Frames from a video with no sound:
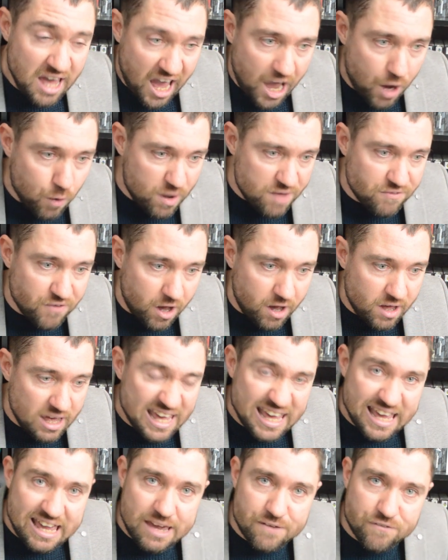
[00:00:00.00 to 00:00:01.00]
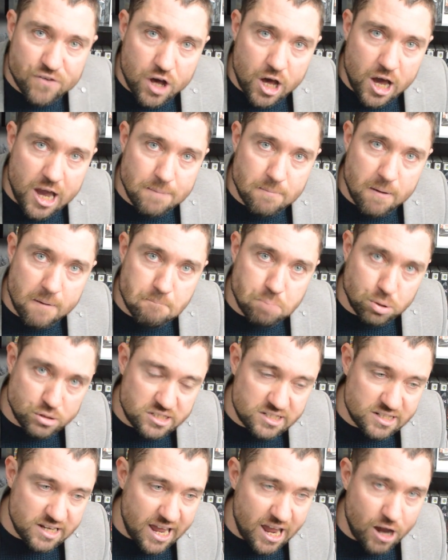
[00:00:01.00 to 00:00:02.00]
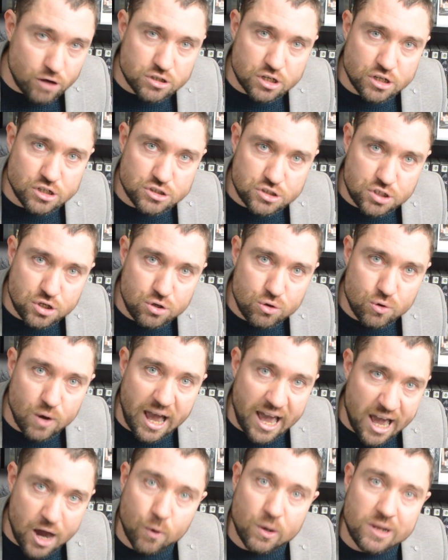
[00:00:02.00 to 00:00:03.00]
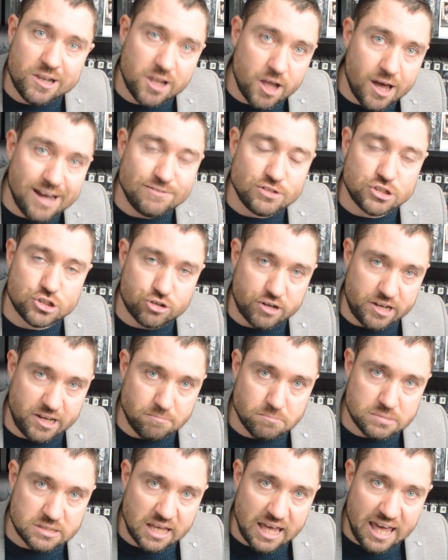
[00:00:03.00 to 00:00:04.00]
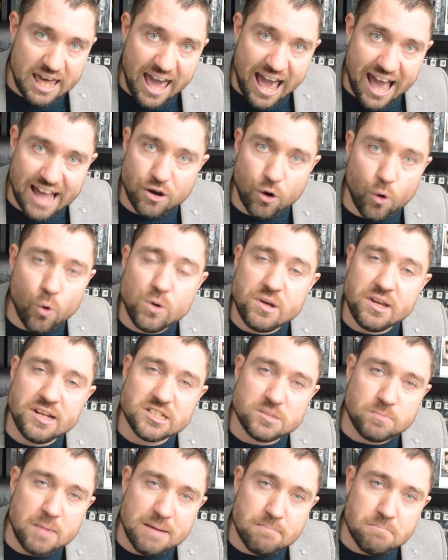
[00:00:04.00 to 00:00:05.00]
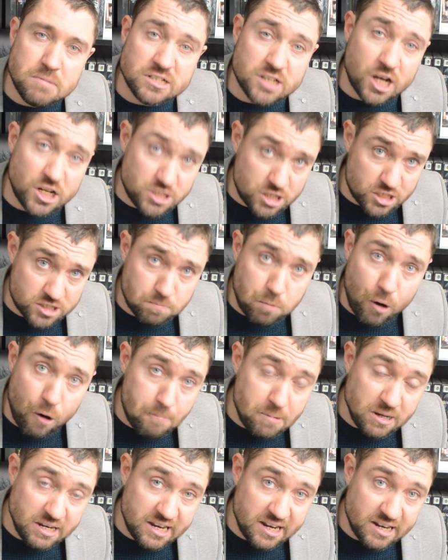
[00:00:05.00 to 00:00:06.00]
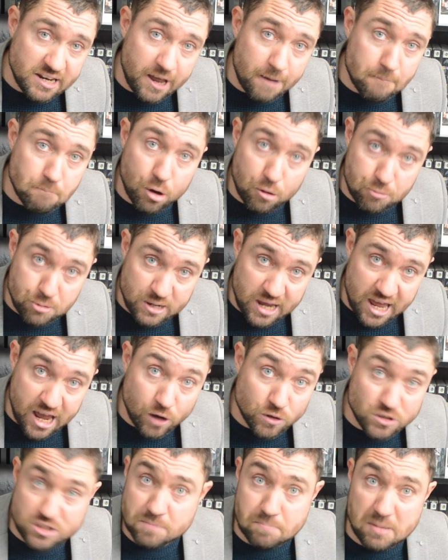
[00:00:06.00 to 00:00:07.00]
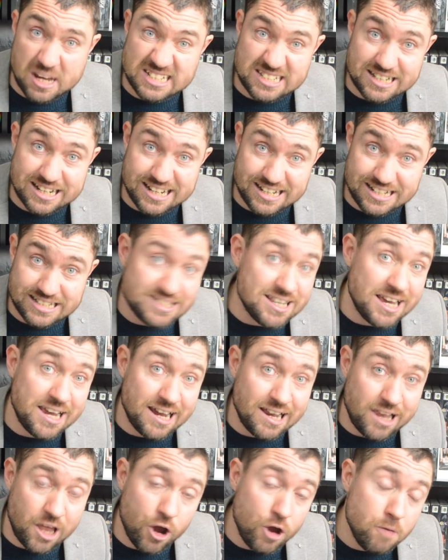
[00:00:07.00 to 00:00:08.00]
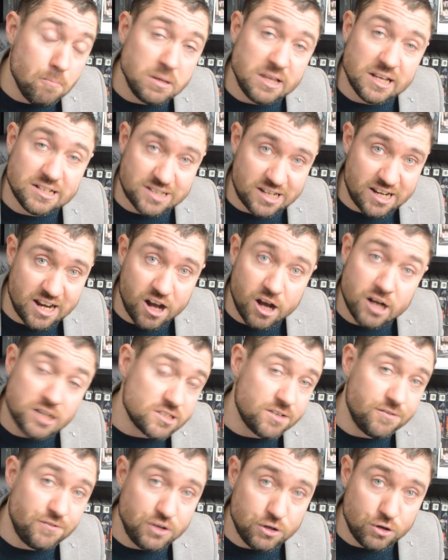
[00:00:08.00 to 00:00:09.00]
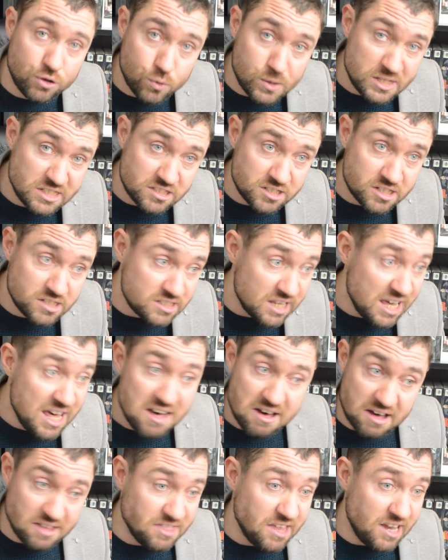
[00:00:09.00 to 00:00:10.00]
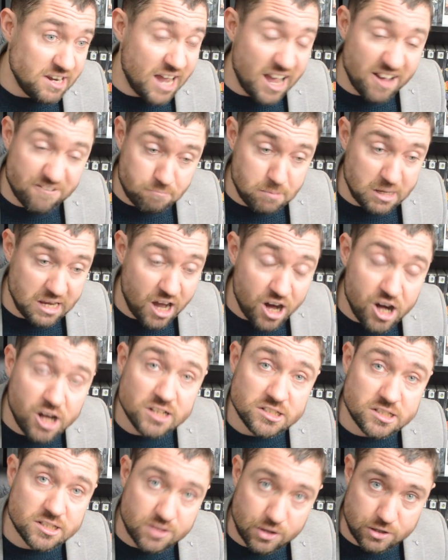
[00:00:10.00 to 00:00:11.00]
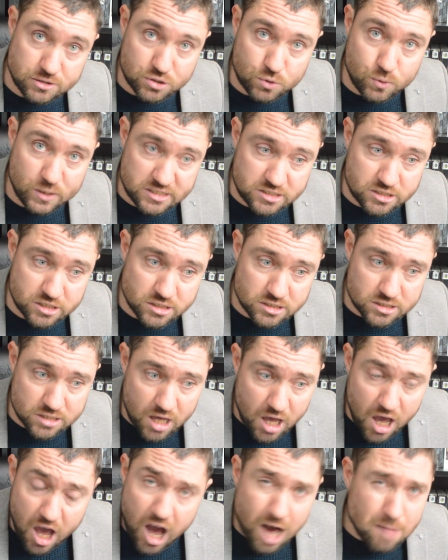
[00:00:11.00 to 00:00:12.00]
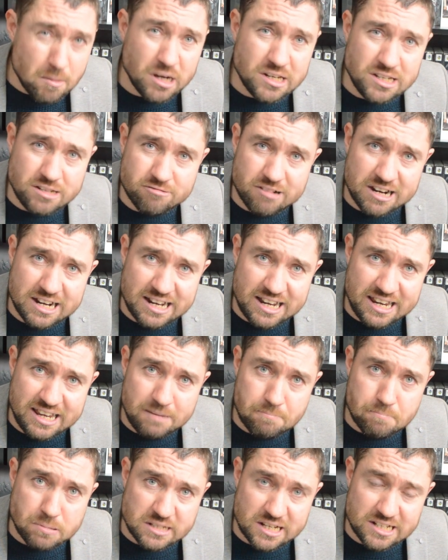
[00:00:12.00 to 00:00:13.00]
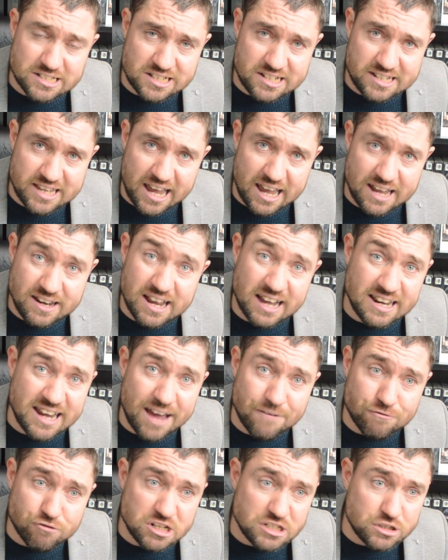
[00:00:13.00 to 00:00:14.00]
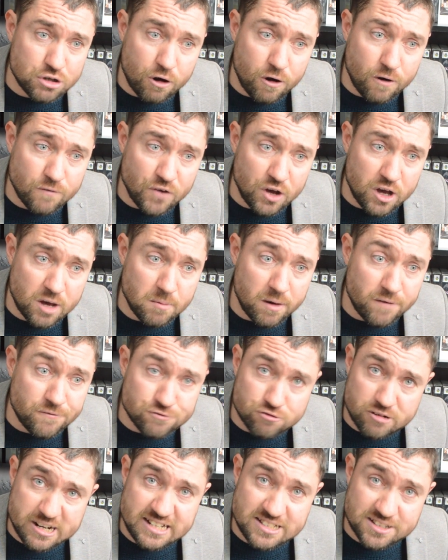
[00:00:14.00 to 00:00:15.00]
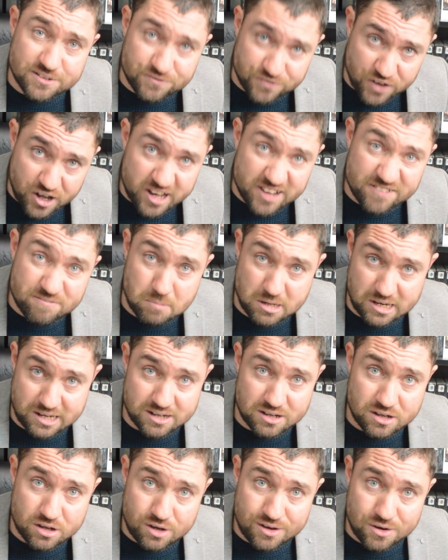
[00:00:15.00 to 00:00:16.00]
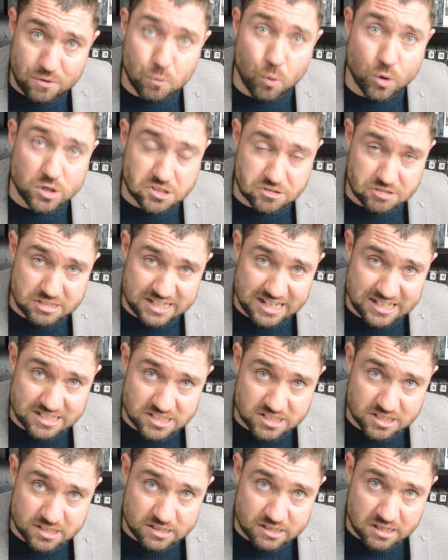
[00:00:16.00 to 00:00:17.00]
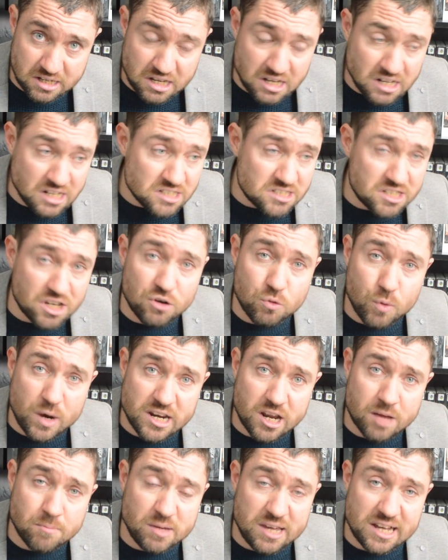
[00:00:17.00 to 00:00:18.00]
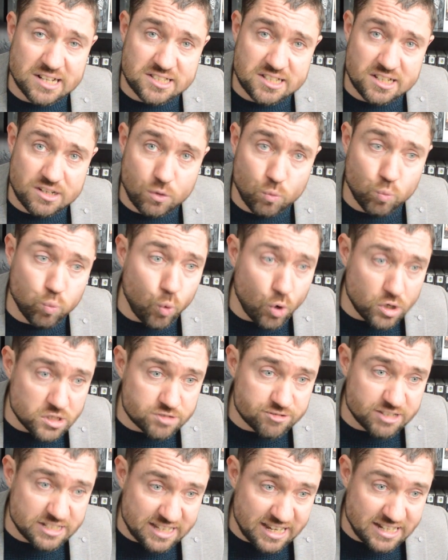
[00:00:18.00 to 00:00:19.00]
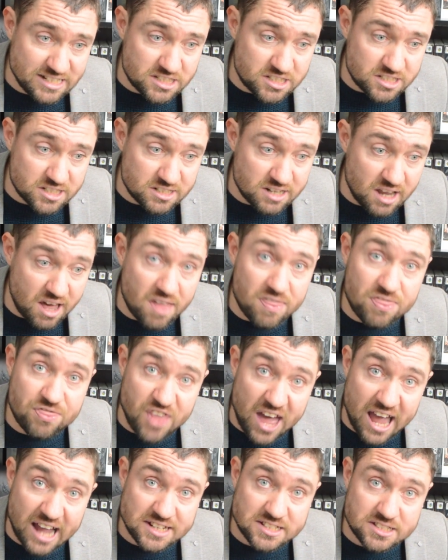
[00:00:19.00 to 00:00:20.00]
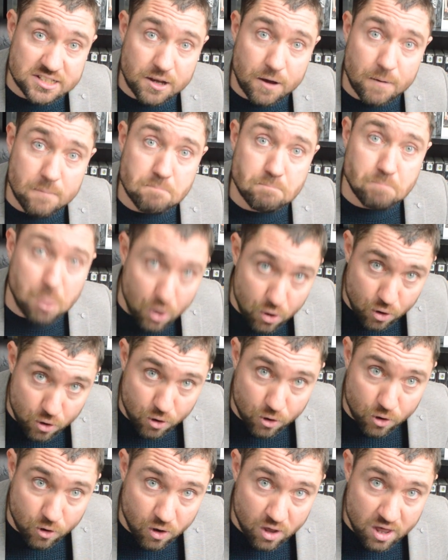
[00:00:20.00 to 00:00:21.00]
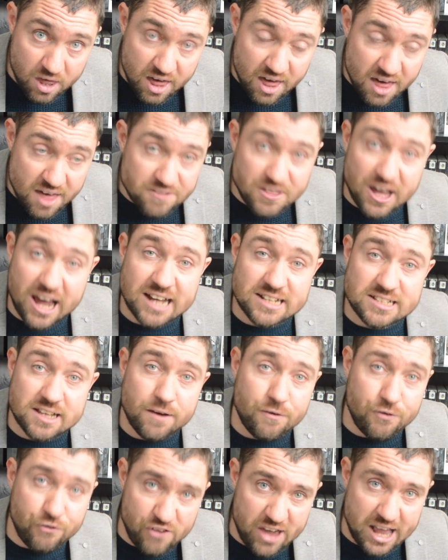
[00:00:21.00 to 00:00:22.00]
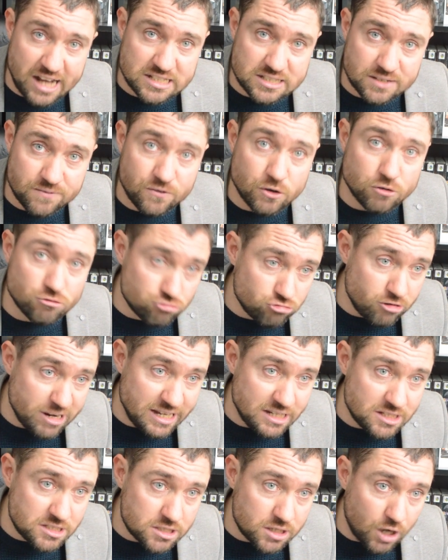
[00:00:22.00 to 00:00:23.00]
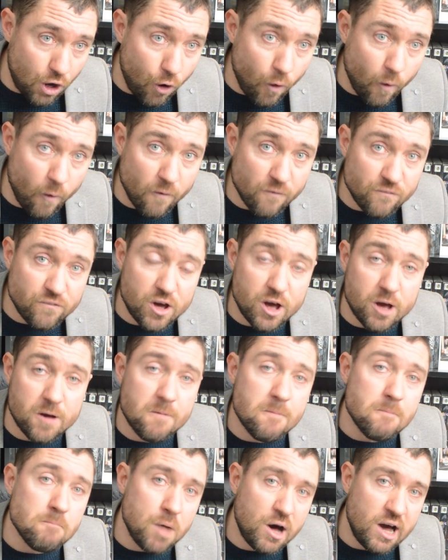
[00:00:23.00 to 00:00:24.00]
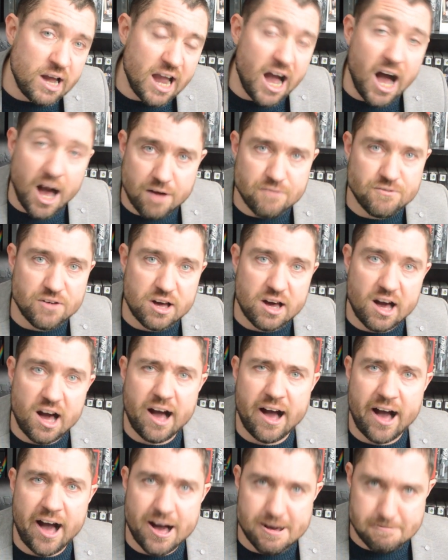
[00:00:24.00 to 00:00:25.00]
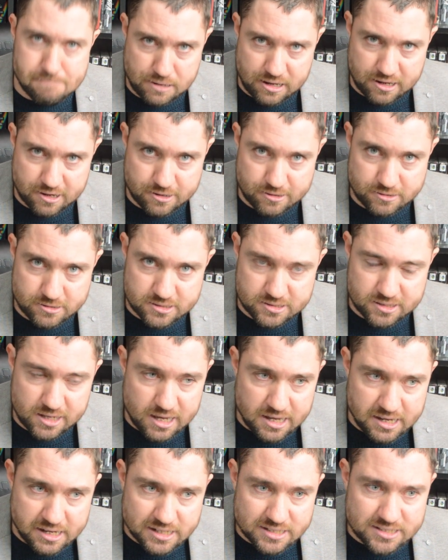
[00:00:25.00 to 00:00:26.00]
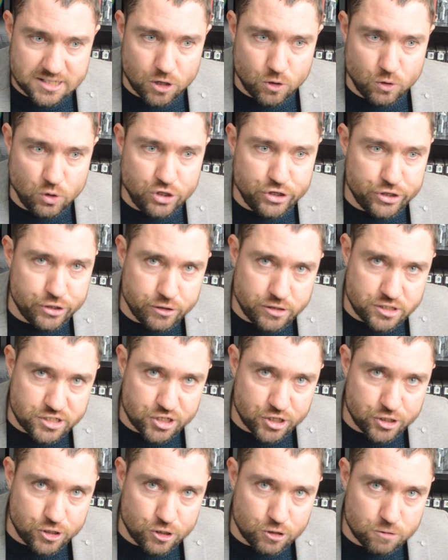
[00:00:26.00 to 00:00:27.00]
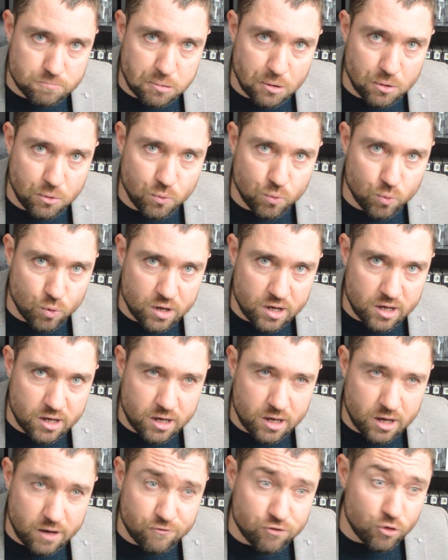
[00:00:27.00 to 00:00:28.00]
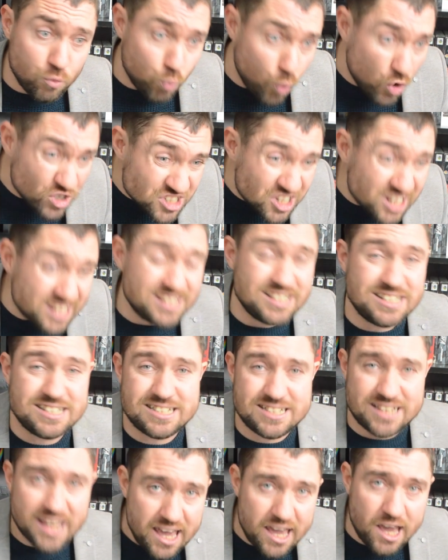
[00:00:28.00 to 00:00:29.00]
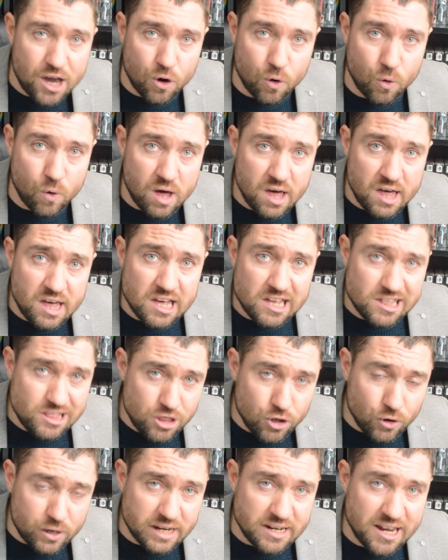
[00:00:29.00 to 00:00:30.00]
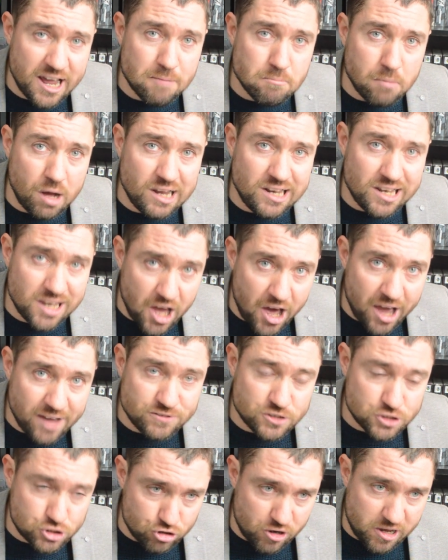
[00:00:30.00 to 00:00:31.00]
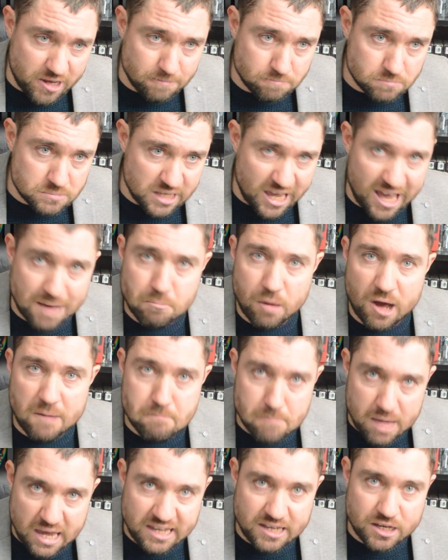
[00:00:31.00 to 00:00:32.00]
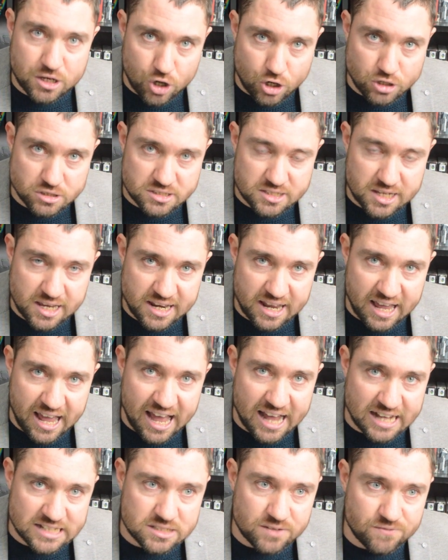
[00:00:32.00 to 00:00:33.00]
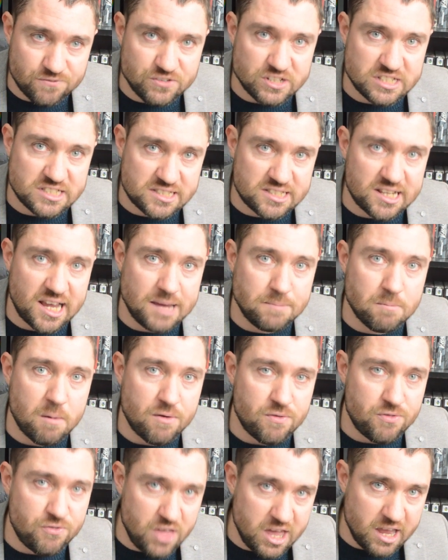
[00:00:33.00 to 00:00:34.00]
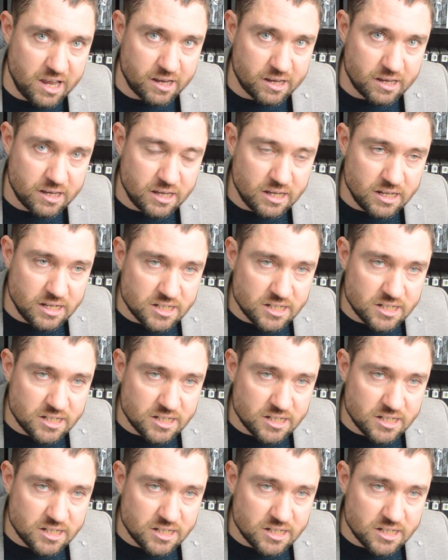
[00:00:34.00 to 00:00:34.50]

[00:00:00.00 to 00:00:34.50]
However, if I'm putting out 2-hour live streams and audience members are just popping in and popping out to basically say hello, potentially ask a few questions, and then have me answer those questions, I'm only really potentially getting an average of 3 to 5 minutes watch retention. So when I'm getting watch retention that poor, that affects the reach of my other uploads. So YouTube were, from what I could tell, looking at my live streams and my main content as the same thing.